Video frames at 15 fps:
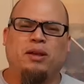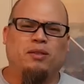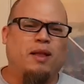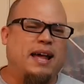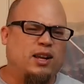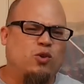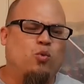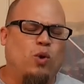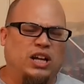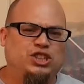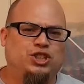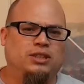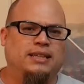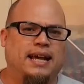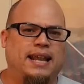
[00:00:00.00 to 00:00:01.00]
be a lot of
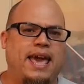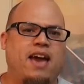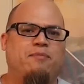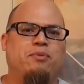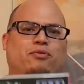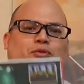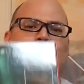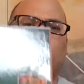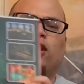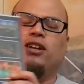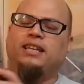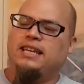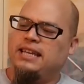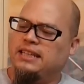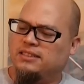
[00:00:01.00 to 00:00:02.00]
questions I'd have before I
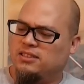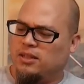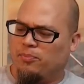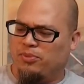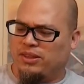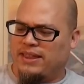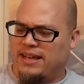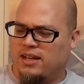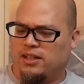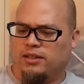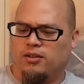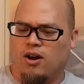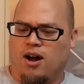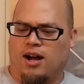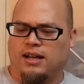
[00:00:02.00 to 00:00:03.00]
could eat something that
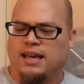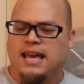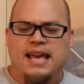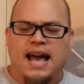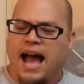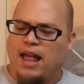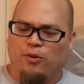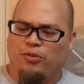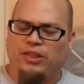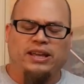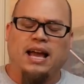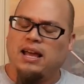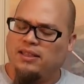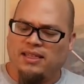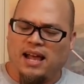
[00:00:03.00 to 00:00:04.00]
could talk. I don't
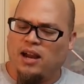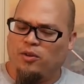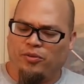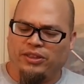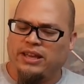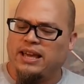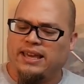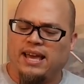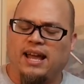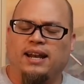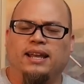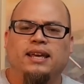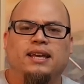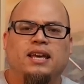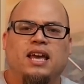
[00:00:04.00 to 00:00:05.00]
think I, I don't think I
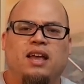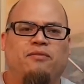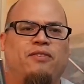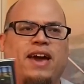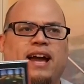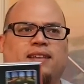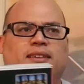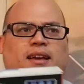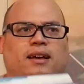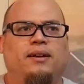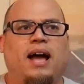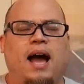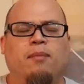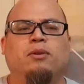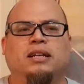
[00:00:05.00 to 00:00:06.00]
can. In fact,
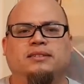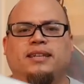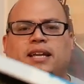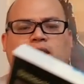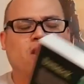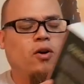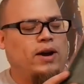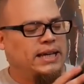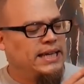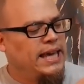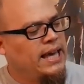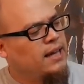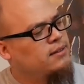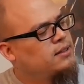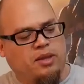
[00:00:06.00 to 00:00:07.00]
I'm gonna say no, I
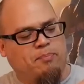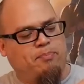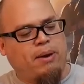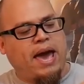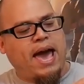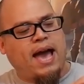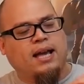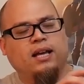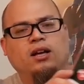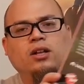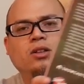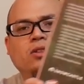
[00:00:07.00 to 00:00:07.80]
can't. The back